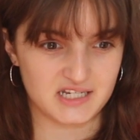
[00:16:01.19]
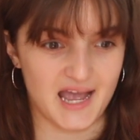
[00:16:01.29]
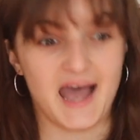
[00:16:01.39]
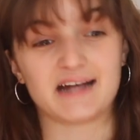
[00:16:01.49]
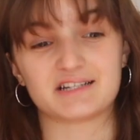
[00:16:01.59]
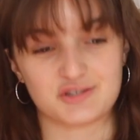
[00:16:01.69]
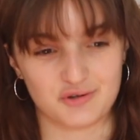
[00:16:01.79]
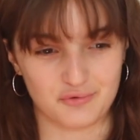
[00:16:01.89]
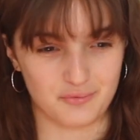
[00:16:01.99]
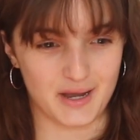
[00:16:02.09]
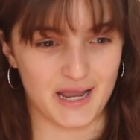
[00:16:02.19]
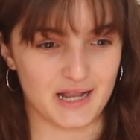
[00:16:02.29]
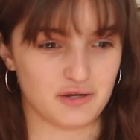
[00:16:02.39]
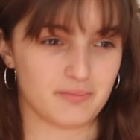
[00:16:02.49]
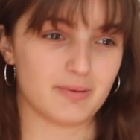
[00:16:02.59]
to act a certain
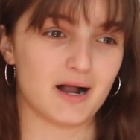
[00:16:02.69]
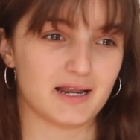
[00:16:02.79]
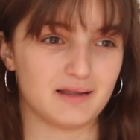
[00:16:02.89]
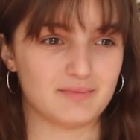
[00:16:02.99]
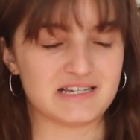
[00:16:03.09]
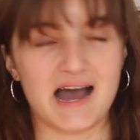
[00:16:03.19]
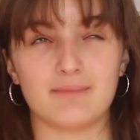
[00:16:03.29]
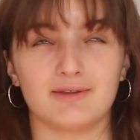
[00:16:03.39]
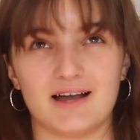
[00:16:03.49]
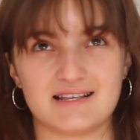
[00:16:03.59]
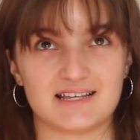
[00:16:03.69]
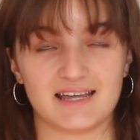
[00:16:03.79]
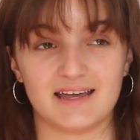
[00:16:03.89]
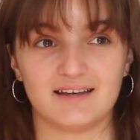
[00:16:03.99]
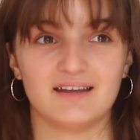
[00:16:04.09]
way in your body, metabolizing
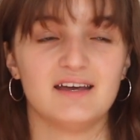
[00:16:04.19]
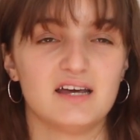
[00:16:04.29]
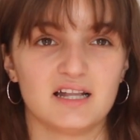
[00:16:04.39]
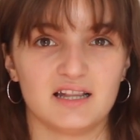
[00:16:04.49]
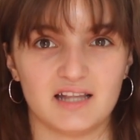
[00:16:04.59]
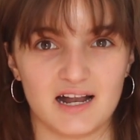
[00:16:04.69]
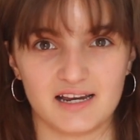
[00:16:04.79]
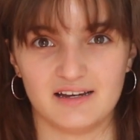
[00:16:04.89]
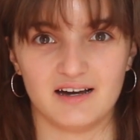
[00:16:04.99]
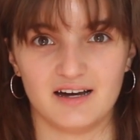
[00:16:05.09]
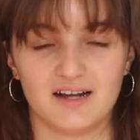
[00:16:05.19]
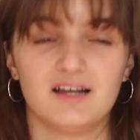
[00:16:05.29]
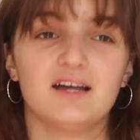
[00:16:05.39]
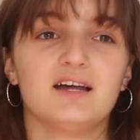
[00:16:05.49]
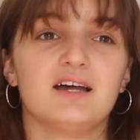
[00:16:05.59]
it, and la-di-da.
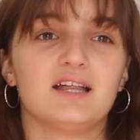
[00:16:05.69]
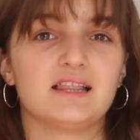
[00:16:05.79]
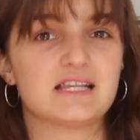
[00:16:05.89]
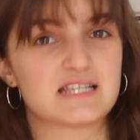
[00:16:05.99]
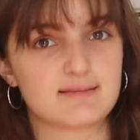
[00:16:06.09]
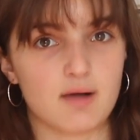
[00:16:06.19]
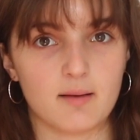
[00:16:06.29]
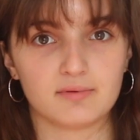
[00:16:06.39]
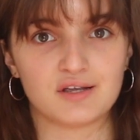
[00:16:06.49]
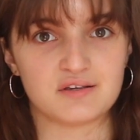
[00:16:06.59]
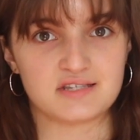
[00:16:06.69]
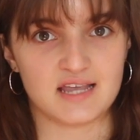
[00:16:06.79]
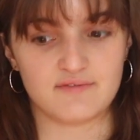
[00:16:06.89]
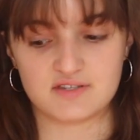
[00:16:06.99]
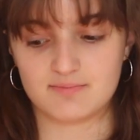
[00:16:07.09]
This is probably your
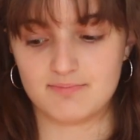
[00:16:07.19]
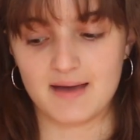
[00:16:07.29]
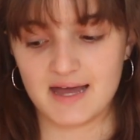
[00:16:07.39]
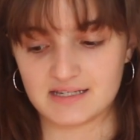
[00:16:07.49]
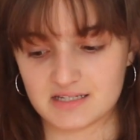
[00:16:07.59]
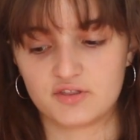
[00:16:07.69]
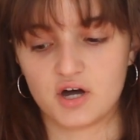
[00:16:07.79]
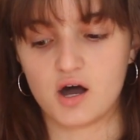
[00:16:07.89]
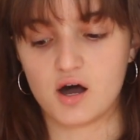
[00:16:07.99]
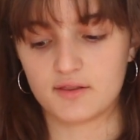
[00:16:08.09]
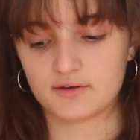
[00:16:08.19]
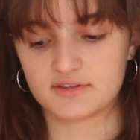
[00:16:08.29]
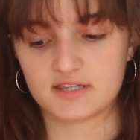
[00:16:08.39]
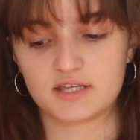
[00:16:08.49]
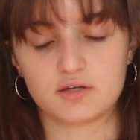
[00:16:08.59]
safest bet. The other
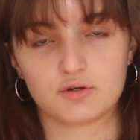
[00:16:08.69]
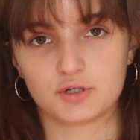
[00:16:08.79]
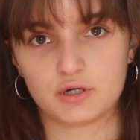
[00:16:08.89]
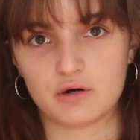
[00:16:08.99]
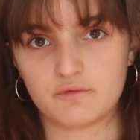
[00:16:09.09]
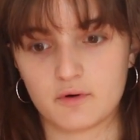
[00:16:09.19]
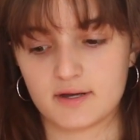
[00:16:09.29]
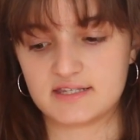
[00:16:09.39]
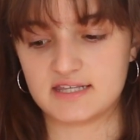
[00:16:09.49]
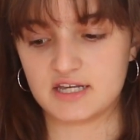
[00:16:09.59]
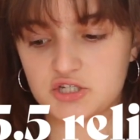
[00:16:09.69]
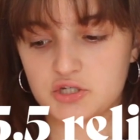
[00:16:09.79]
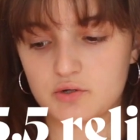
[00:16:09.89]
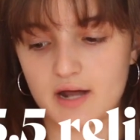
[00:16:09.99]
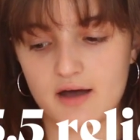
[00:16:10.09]
thing that you could go for is the
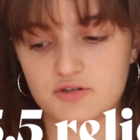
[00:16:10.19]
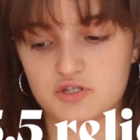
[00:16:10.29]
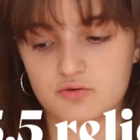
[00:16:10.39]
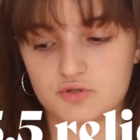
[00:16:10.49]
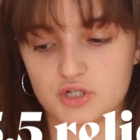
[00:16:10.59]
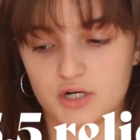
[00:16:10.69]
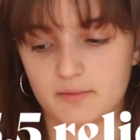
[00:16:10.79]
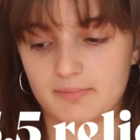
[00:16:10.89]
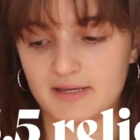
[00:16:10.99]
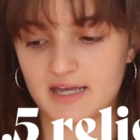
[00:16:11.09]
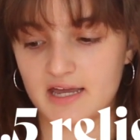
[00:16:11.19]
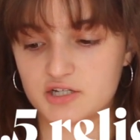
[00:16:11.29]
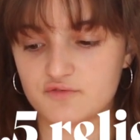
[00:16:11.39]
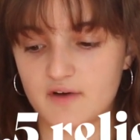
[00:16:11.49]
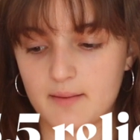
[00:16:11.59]
Etude House Sunjung
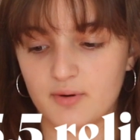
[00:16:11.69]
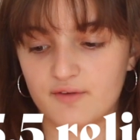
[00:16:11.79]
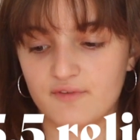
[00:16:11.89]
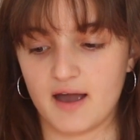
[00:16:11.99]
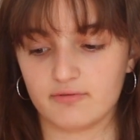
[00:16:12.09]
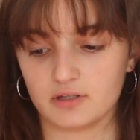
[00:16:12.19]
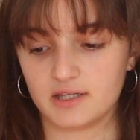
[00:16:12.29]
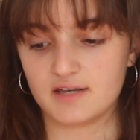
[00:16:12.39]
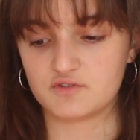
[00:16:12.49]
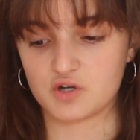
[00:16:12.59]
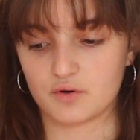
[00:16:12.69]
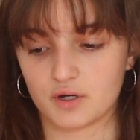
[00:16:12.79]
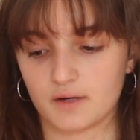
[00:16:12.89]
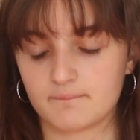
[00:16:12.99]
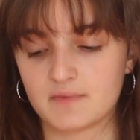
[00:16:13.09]
pH 5.5 Relief
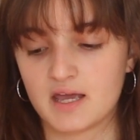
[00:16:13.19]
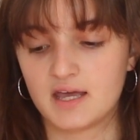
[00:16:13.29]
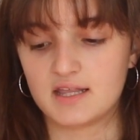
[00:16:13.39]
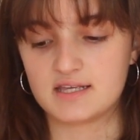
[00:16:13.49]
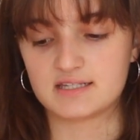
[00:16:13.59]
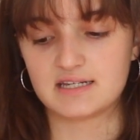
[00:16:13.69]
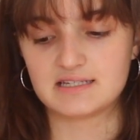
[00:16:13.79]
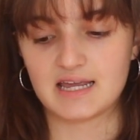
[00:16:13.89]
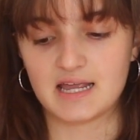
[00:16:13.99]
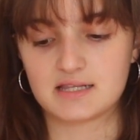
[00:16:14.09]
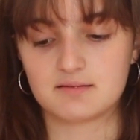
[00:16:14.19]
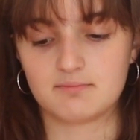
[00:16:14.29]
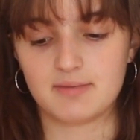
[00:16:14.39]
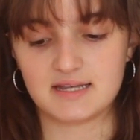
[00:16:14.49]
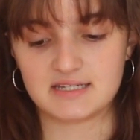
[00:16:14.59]
Toner. This contains
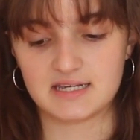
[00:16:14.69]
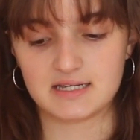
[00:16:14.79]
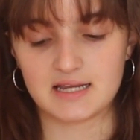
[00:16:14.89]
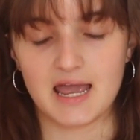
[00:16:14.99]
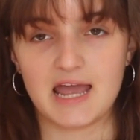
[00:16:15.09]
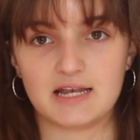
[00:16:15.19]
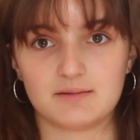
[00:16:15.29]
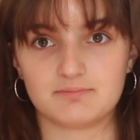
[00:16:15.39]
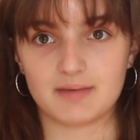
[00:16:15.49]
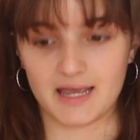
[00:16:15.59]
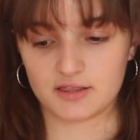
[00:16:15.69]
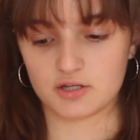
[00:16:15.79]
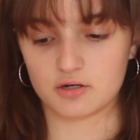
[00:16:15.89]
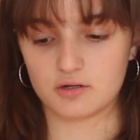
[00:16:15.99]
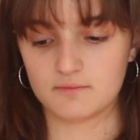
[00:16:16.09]
bentene and
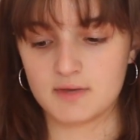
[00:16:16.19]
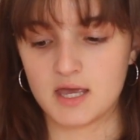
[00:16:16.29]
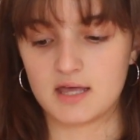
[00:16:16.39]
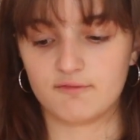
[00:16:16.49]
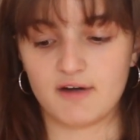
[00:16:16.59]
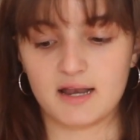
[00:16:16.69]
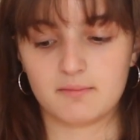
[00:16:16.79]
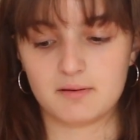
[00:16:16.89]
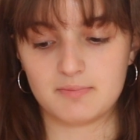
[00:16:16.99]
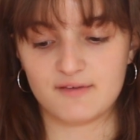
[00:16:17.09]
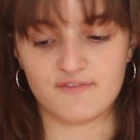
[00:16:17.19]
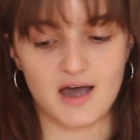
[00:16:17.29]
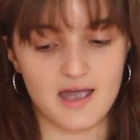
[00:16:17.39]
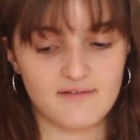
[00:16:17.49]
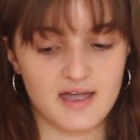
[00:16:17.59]
panthenol, vitamin
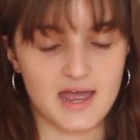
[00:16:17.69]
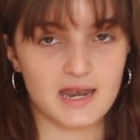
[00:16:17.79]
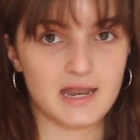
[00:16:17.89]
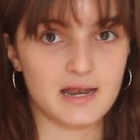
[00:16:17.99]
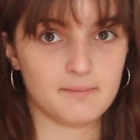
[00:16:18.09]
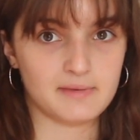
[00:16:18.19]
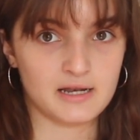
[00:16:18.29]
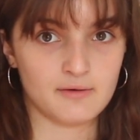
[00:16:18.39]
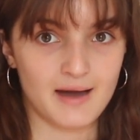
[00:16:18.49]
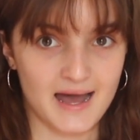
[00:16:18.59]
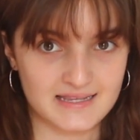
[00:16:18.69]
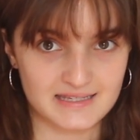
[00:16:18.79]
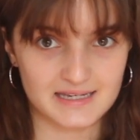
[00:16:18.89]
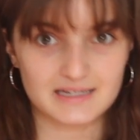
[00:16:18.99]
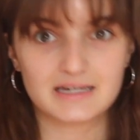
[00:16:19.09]
B5, and an amino
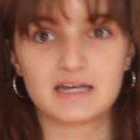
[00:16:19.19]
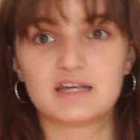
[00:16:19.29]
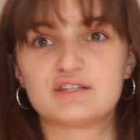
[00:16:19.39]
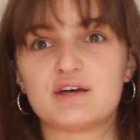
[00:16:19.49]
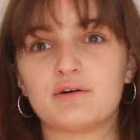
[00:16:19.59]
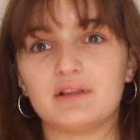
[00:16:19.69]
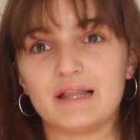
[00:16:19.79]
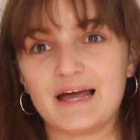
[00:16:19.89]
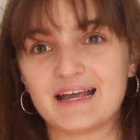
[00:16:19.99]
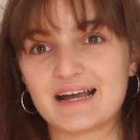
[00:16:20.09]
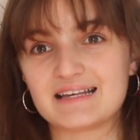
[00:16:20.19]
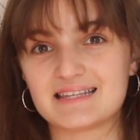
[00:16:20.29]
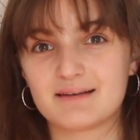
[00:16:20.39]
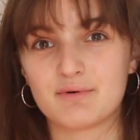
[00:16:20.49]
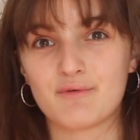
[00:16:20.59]
acid. So like I
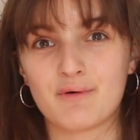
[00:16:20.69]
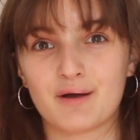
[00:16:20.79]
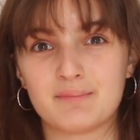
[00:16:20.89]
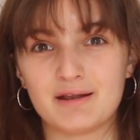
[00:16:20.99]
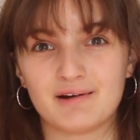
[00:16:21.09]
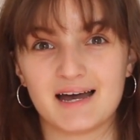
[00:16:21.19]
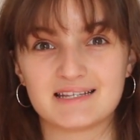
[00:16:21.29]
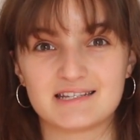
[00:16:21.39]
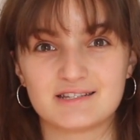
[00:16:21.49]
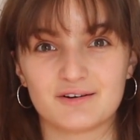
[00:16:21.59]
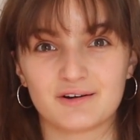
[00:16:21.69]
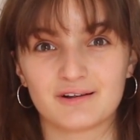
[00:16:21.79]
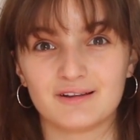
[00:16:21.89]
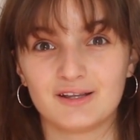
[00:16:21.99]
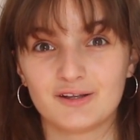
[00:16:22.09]
said before, amino acids are
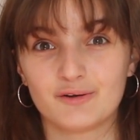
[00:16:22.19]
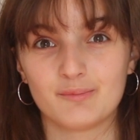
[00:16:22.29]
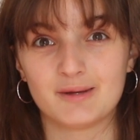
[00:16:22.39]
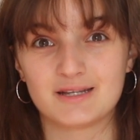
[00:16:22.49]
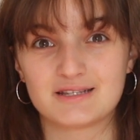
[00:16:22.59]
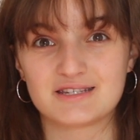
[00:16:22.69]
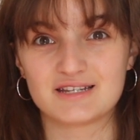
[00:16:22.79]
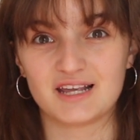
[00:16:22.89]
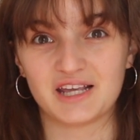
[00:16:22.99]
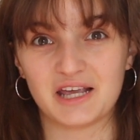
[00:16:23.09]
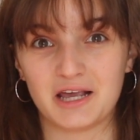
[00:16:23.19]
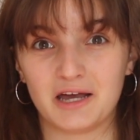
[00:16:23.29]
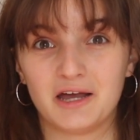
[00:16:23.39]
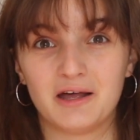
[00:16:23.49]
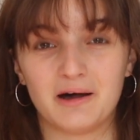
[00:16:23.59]
a little bit
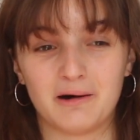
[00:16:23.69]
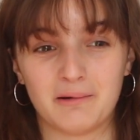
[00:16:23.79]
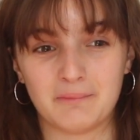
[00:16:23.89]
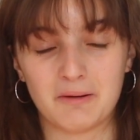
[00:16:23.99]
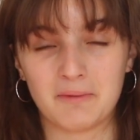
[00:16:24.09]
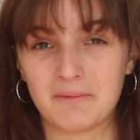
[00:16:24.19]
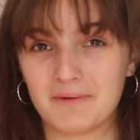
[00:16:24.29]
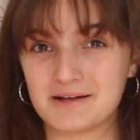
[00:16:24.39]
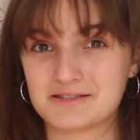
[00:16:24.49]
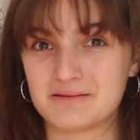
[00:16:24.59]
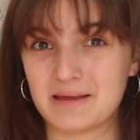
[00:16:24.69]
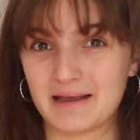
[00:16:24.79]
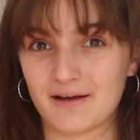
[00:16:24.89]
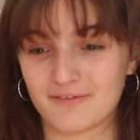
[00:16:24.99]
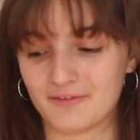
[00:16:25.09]
sneaky. We want to be
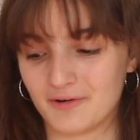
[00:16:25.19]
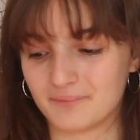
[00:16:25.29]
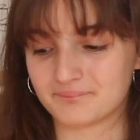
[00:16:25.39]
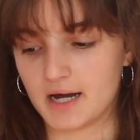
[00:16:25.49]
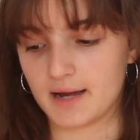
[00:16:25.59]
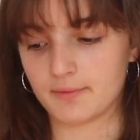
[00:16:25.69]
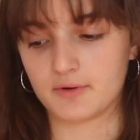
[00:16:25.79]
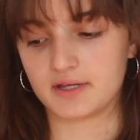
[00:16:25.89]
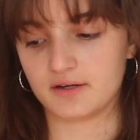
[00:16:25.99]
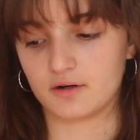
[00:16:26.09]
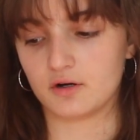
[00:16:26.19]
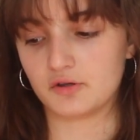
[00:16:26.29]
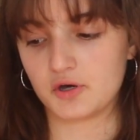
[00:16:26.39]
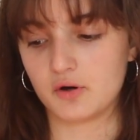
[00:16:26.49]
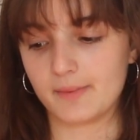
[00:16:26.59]
careful. I wrote here,
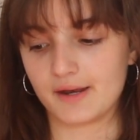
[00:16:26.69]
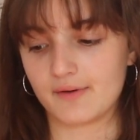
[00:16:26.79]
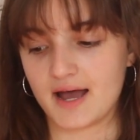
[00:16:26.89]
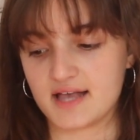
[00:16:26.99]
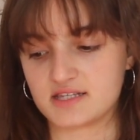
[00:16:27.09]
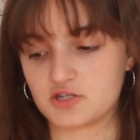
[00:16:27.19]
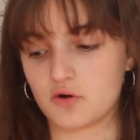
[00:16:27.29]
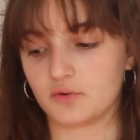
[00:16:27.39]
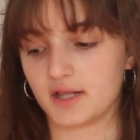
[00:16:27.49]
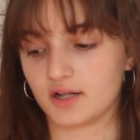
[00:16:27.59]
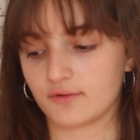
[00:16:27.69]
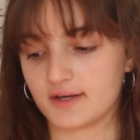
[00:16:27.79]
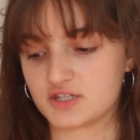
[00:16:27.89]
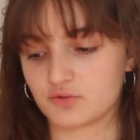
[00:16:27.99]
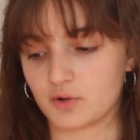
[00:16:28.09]
although amino acids only
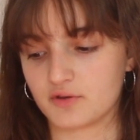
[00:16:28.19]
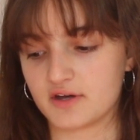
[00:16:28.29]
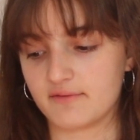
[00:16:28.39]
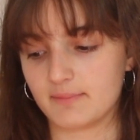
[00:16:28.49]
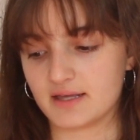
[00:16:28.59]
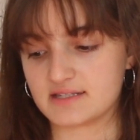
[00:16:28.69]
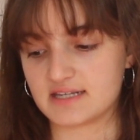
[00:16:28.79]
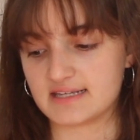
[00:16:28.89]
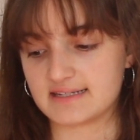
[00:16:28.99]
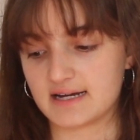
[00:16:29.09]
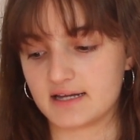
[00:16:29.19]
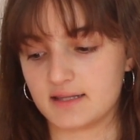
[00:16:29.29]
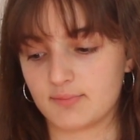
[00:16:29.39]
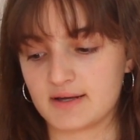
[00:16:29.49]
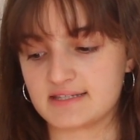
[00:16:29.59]
increase growth of melassesia in
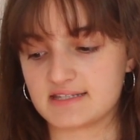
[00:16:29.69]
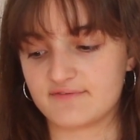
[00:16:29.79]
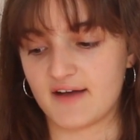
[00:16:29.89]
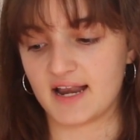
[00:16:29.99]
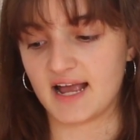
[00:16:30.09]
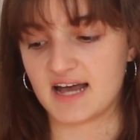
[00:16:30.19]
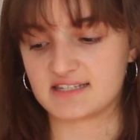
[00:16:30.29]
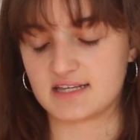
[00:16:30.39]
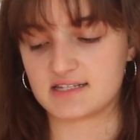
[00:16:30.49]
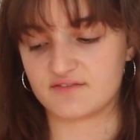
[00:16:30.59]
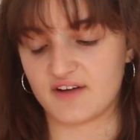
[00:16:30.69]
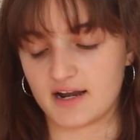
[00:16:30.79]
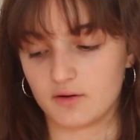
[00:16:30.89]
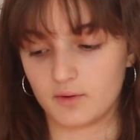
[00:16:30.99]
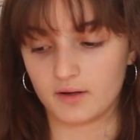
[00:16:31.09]
the presence of fatty acids and
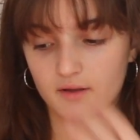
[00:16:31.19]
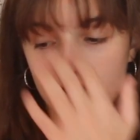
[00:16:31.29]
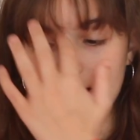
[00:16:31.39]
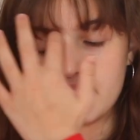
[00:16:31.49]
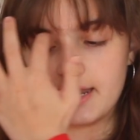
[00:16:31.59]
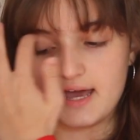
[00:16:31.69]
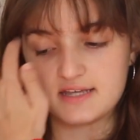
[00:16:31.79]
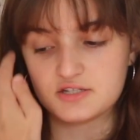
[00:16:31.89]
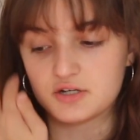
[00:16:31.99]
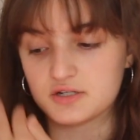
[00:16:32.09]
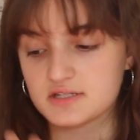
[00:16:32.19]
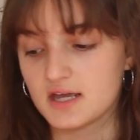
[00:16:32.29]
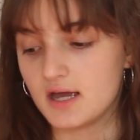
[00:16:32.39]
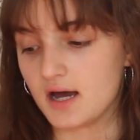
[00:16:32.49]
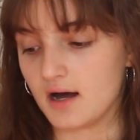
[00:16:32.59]
fatty oil and esters,
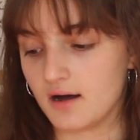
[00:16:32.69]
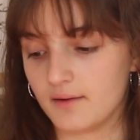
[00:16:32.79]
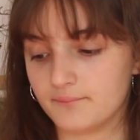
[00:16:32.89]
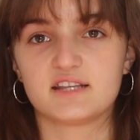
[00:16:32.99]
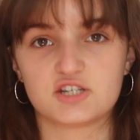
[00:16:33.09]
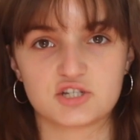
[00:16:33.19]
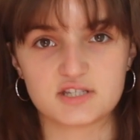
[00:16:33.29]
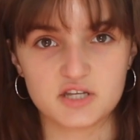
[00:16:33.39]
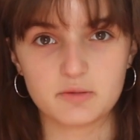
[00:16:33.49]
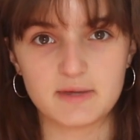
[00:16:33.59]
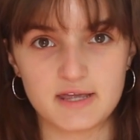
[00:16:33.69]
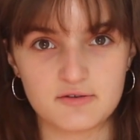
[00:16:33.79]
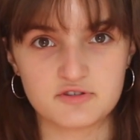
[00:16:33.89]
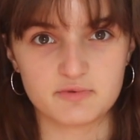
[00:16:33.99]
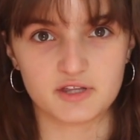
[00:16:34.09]
they should still be
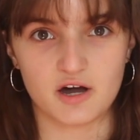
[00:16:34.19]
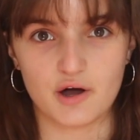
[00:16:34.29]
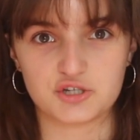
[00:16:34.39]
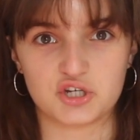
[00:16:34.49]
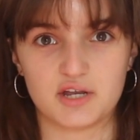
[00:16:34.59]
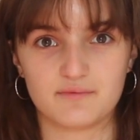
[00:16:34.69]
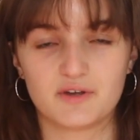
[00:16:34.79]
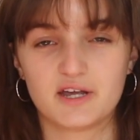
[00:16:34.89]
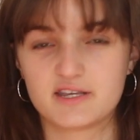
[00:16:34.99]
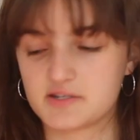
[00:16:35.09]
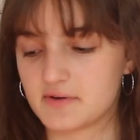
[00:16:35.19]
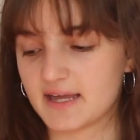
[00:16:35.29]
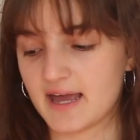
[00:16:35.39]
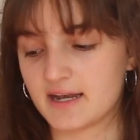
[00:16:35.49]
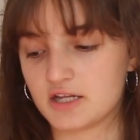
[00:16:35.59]
used with caution. So
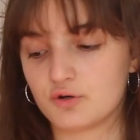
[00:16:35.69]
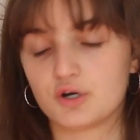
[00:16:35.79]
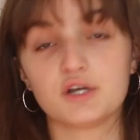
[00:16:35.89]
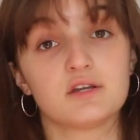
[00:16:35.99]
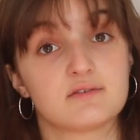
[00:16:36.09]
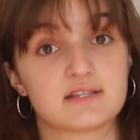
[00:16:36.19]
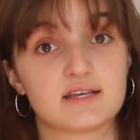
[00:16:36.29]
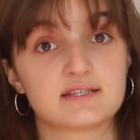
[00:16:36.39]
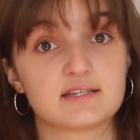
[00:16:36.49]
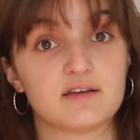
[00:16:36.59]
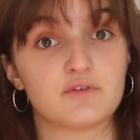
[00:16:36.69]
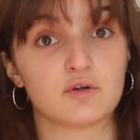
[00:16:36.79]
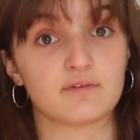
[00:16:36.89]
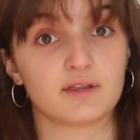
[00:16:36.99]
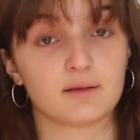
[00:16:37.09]
again, you could use this if
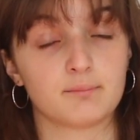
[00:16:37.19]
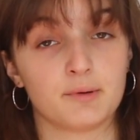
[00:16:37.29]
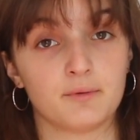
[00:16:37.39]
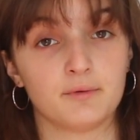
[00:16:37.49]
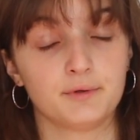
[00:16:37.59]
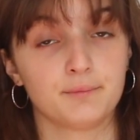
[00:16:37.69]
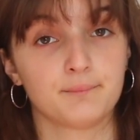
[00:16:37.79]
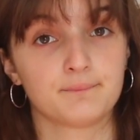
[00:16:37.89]
you're feeling bold,